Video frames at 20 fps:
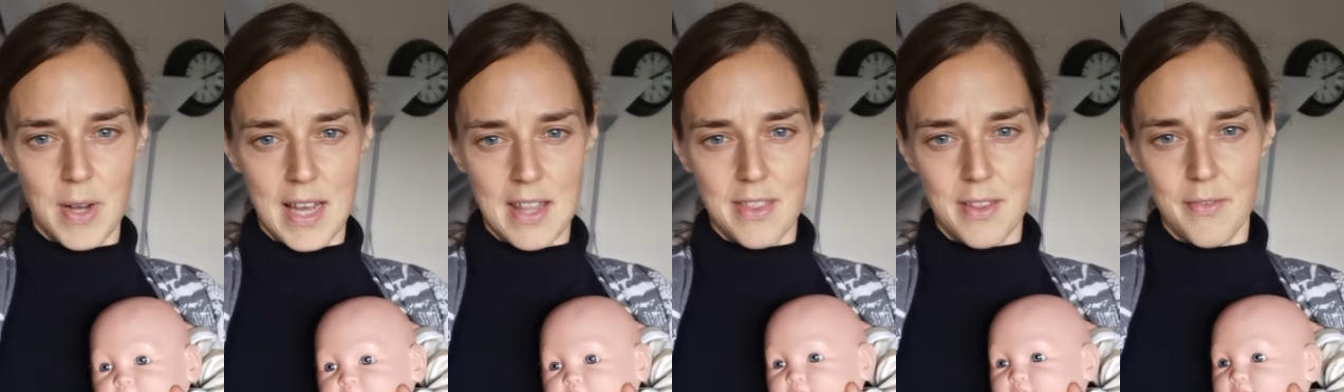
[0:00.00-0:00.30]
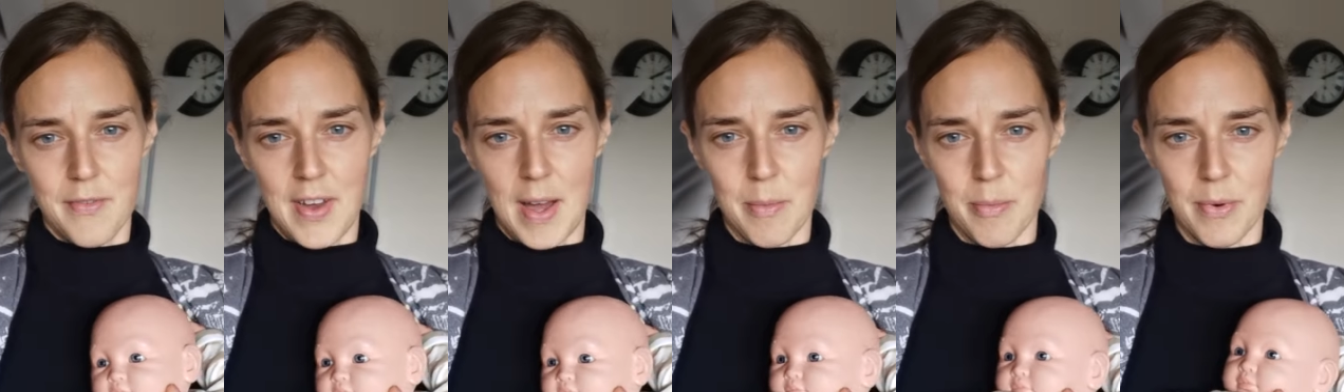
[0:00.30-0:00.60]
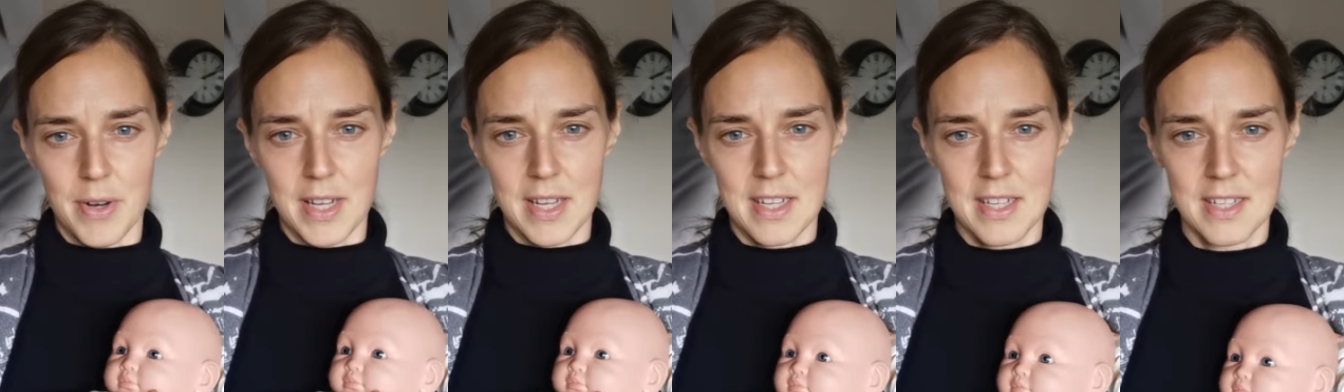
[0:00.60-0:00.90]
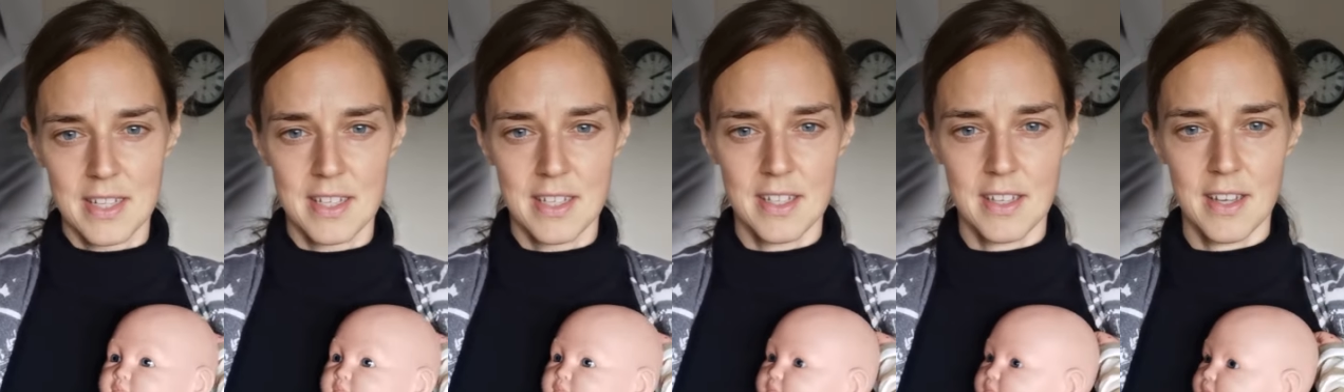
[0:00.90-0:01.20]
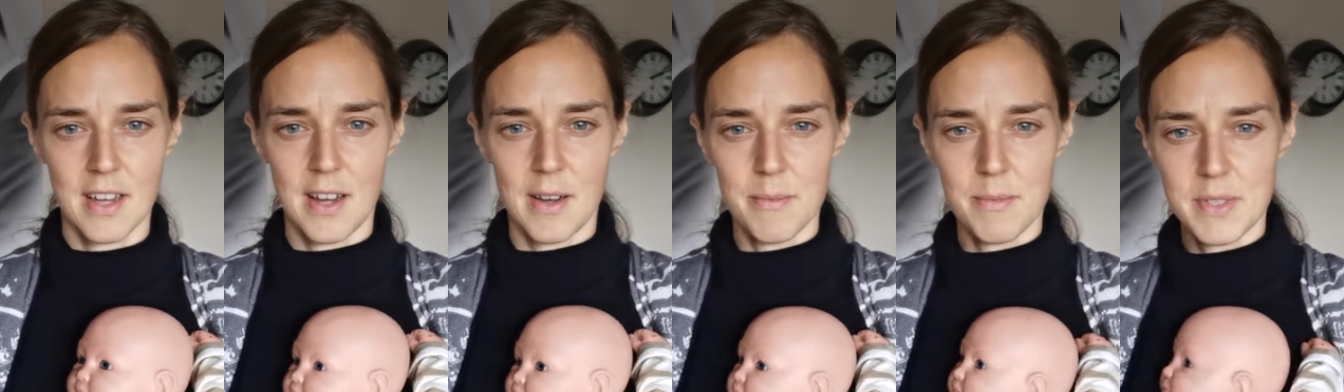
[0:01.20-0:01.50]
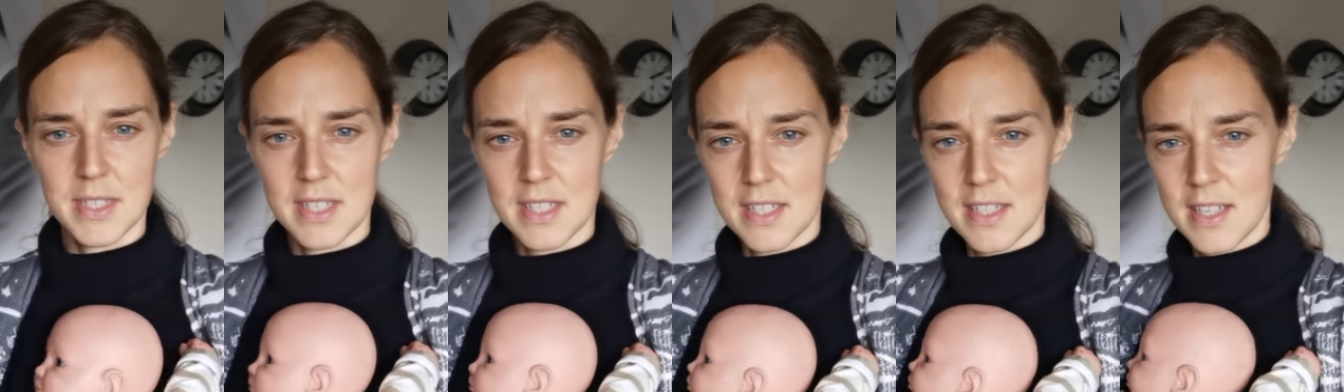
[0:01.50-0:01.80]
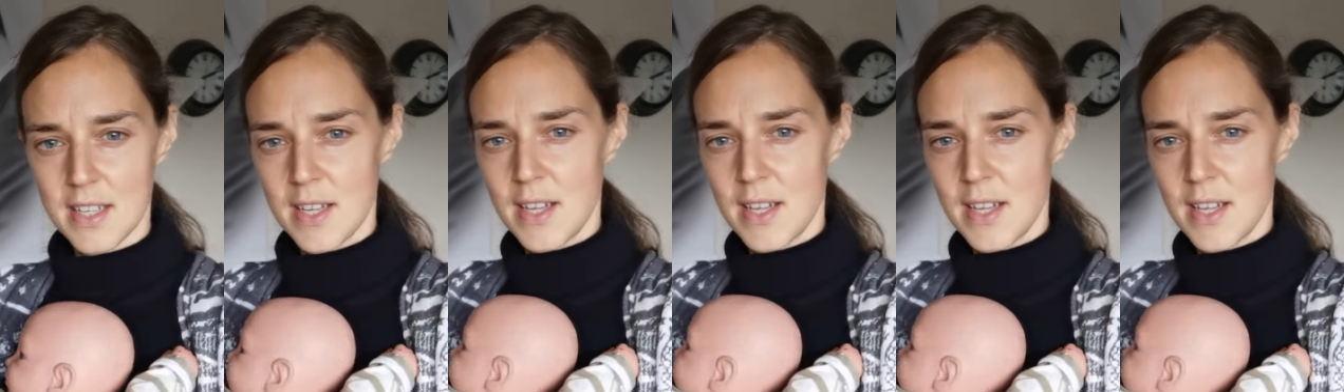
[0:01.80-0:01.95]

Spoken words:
where the fabric comes.